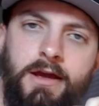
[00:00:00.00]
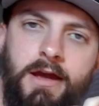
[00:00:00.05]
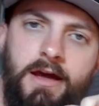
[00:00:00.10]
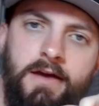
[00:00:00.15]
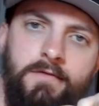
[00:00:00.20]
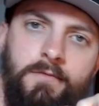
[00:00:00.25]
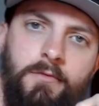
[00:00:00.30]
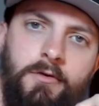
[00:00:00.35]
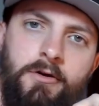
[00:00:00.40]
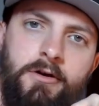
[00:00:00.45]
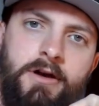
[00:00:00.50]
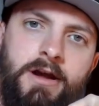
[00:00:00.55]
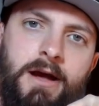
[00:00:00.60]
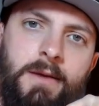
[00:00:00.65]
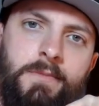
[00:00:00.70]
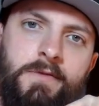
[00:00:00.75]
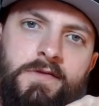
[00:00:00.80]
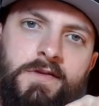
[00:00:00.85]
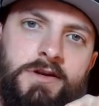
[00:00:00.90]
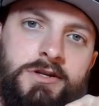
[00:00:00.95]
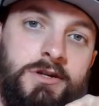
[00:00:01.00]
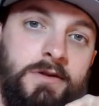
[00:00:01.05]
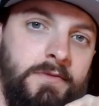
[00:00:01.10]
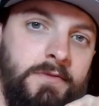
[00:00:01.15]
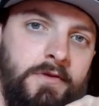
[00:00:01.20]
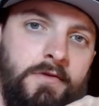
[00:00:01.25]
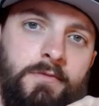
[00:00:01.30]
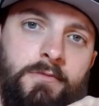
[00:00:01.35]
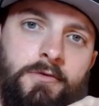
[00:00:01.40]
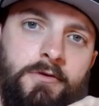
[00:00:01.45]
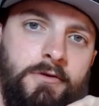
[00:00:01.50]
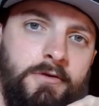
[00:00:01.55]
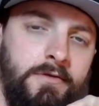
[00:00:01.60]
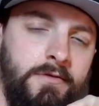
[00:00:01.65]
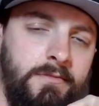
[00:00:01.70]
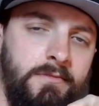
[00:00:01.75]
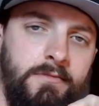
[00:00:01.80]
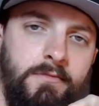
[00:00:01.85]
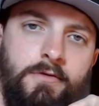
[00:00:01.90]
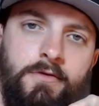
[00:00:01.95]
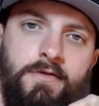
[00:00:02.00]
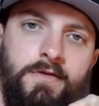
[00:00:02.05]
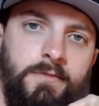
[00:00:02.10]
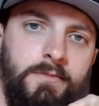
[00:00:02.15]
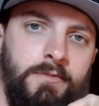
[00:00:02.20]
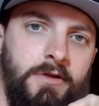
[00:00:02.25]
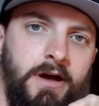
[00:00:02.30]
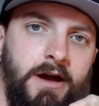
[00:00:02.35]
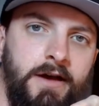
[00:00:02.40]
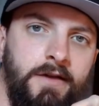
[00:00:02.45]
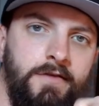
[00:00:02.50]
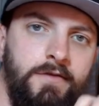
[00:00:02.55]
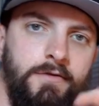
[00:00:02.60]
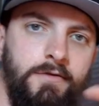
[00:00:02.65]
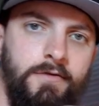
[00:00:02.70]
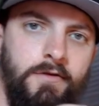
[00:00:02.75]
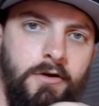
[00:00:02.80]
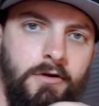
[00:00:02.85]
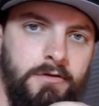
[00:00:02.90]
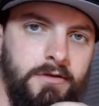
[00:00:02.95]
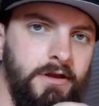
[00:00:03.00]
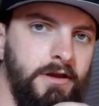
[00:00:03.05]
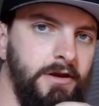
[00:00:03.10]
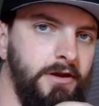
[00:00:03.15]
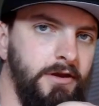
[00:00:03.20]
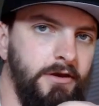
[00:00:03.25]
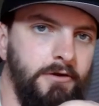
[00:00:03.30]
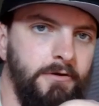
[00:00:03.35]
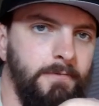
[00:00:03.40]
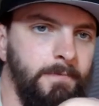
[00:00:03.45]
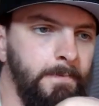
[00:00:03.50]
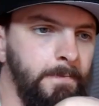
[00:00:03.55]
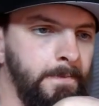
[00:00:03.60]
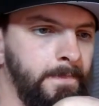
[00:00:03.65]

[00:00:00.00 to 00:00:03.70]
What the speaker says: You have more competition, but there's more supply, so it's all linear.